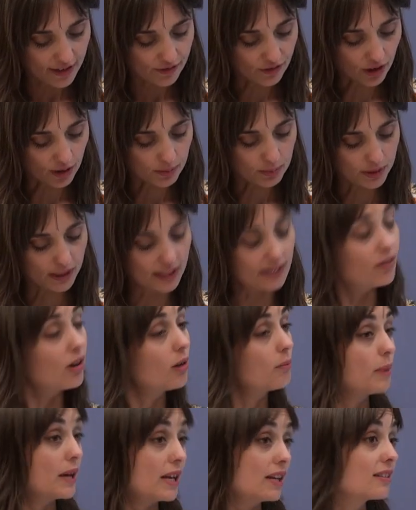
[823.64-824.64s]
If I
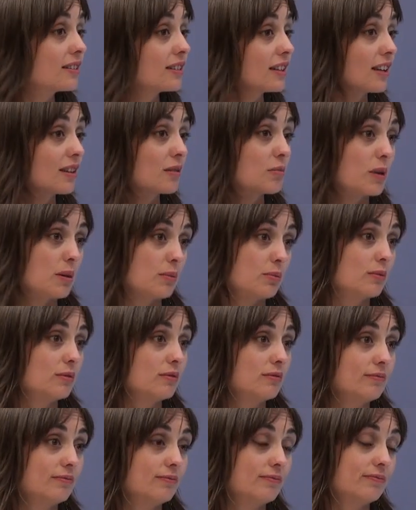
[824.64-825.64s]
believe I'm better than other
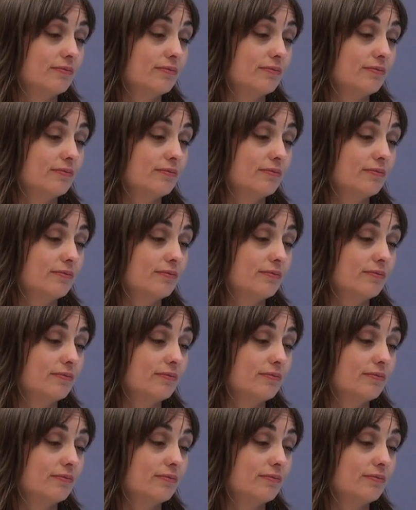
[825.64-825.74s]
people.